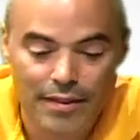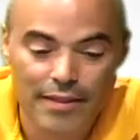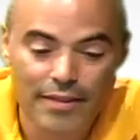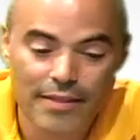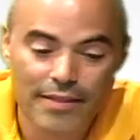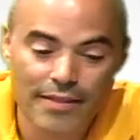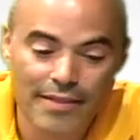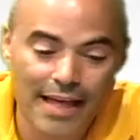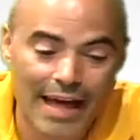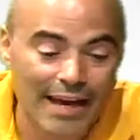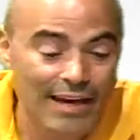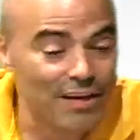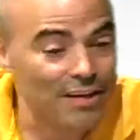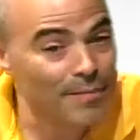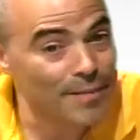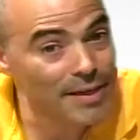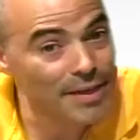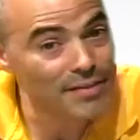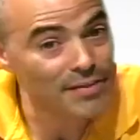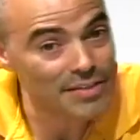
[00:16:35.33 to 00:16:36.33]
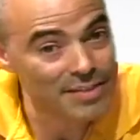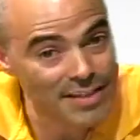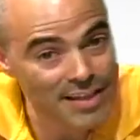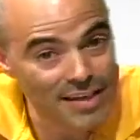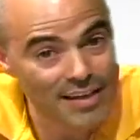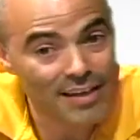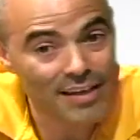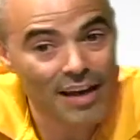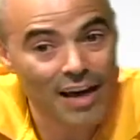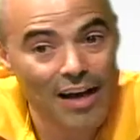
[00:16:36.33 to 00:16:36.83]
That could be
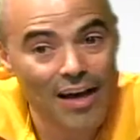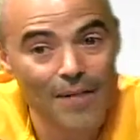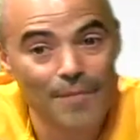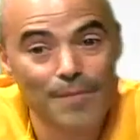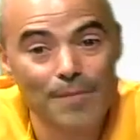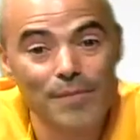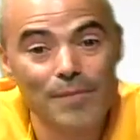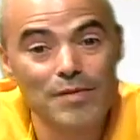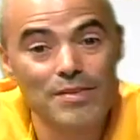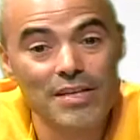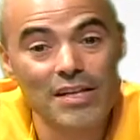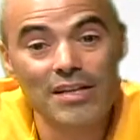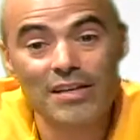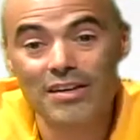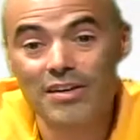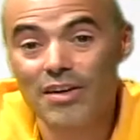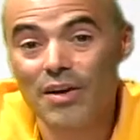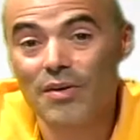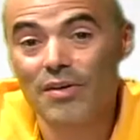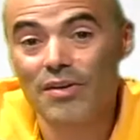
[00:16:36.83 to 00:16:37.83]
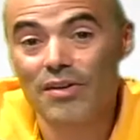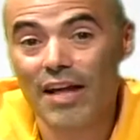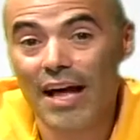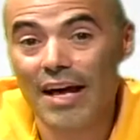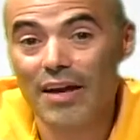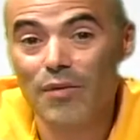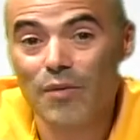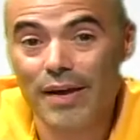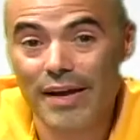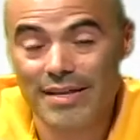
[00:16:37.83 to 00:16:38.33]
interesting. Mozilla could go in a
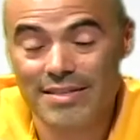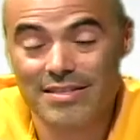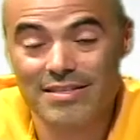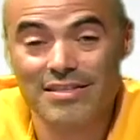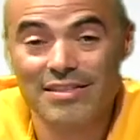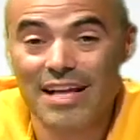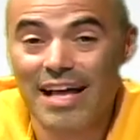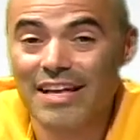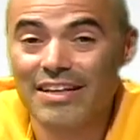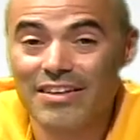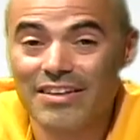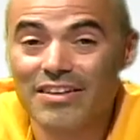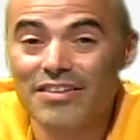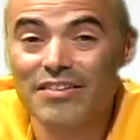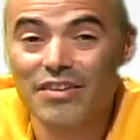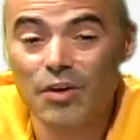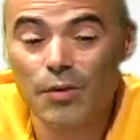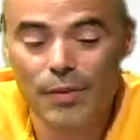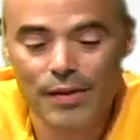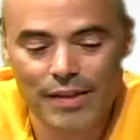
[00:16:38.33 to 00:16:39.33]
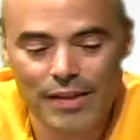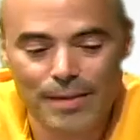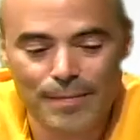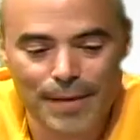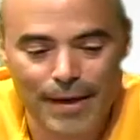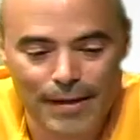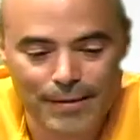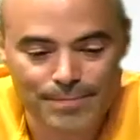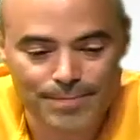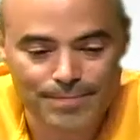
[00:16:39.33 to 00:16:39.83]
lot of ways. There's a lot you could do with email.